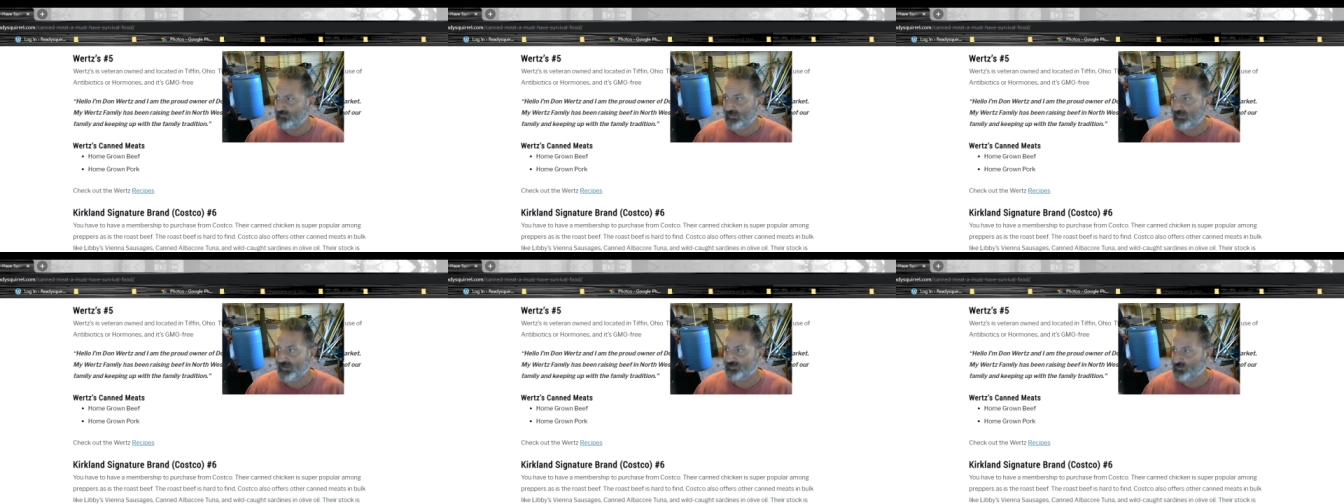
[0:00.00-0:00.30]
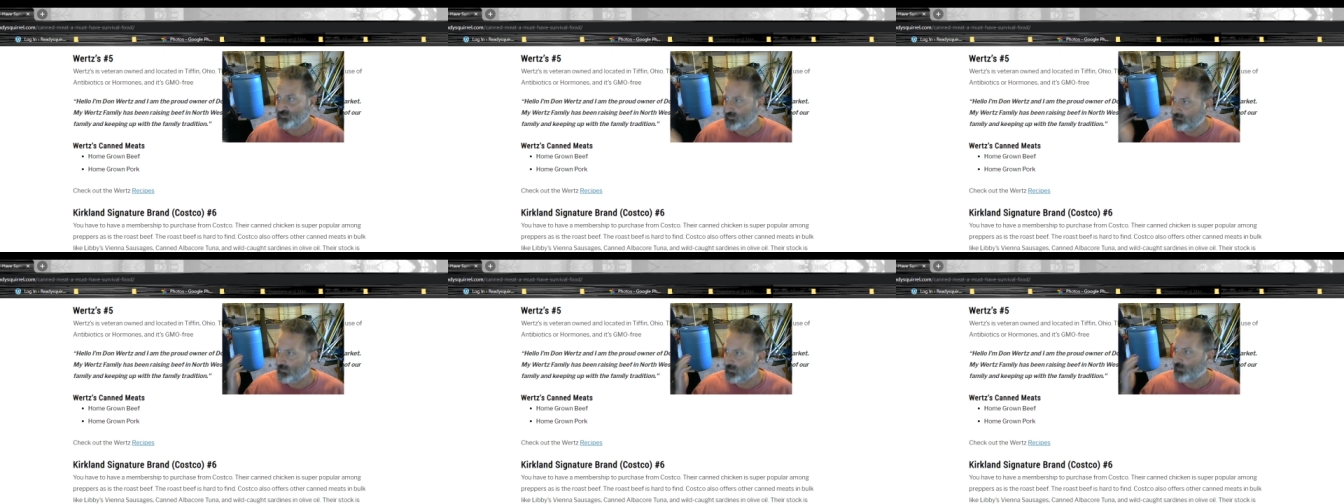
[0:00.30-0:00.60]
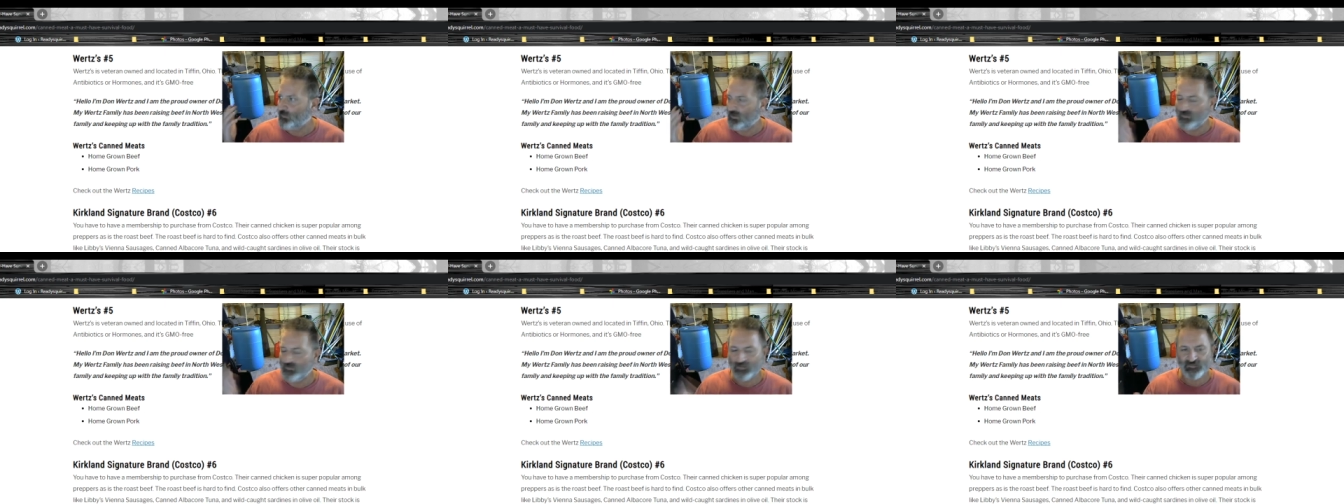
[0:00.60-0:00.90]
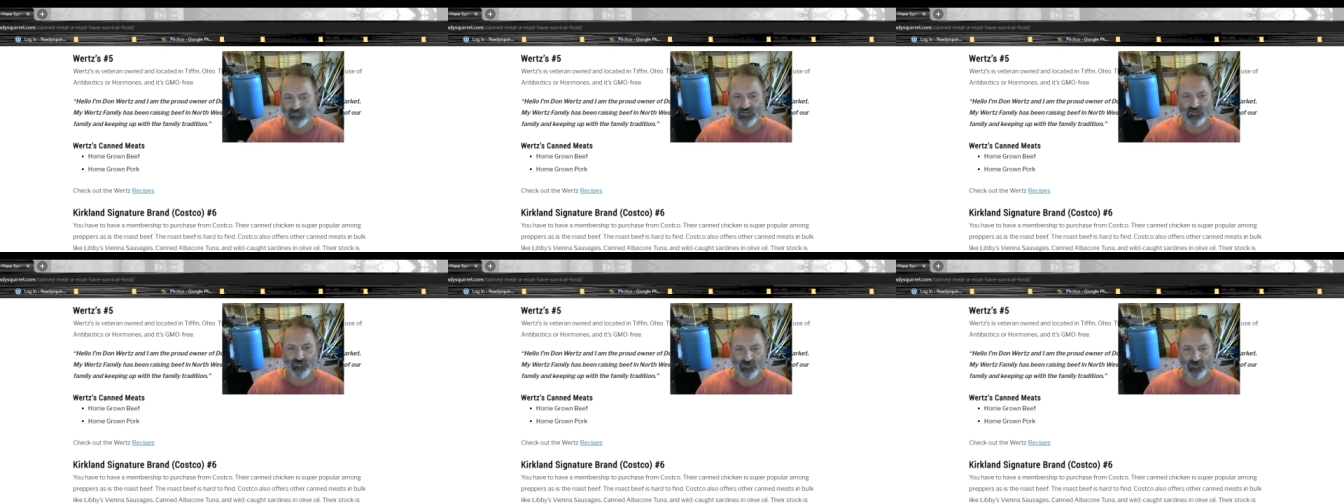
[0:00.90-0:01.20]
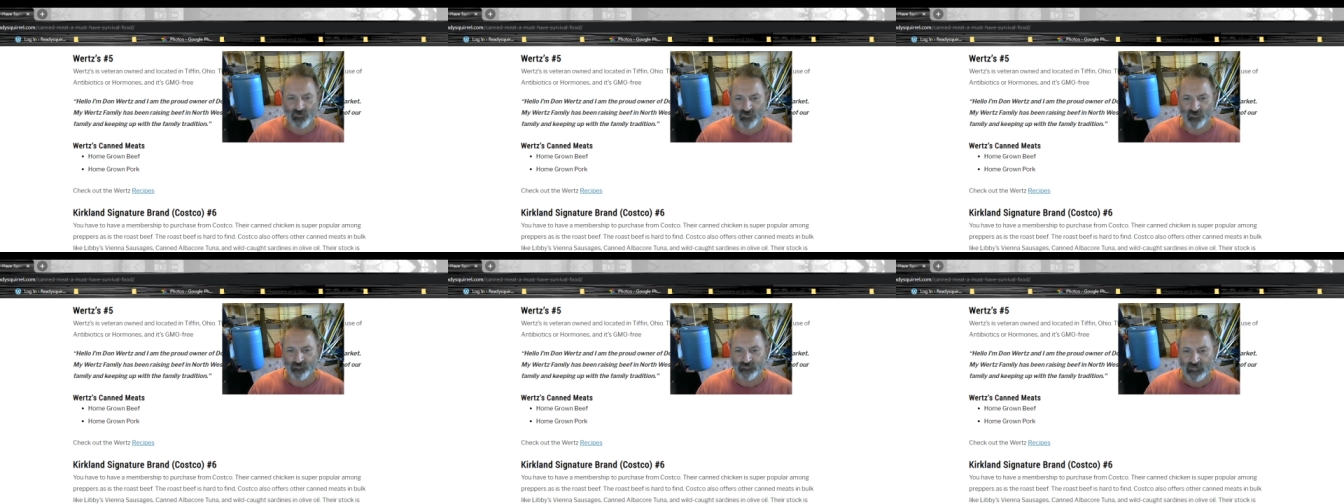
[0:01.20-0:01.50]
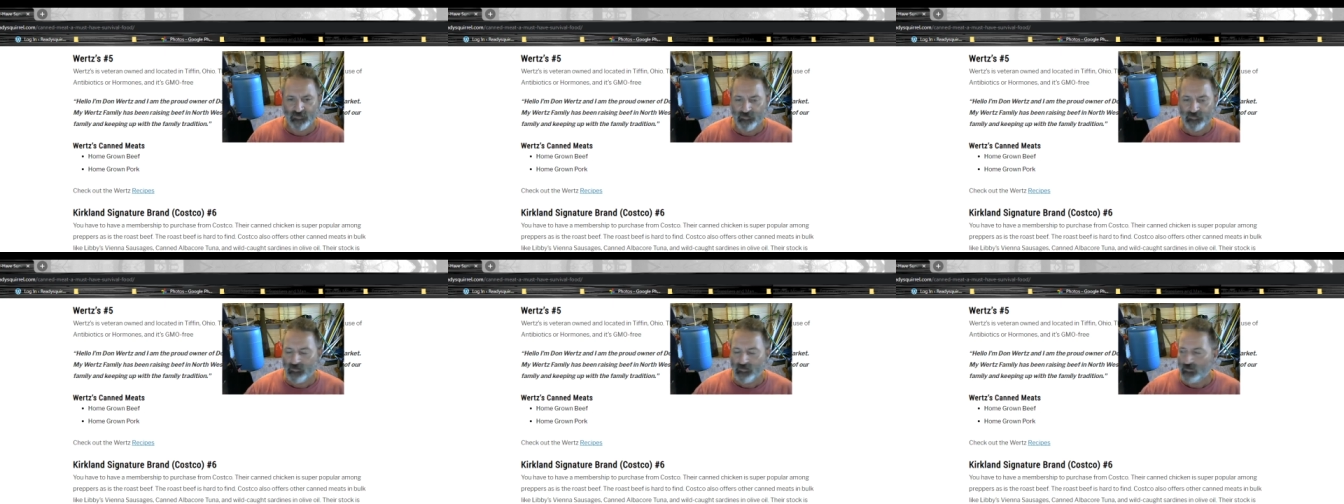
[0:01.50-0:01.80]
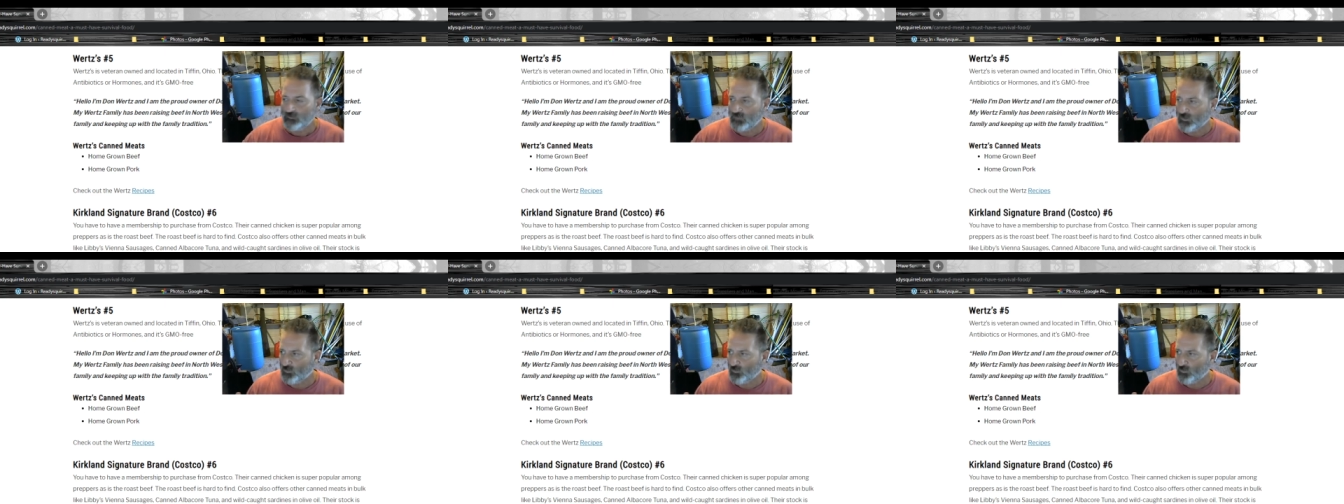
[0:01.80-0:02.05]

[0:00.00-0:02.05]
actually my that's not true. My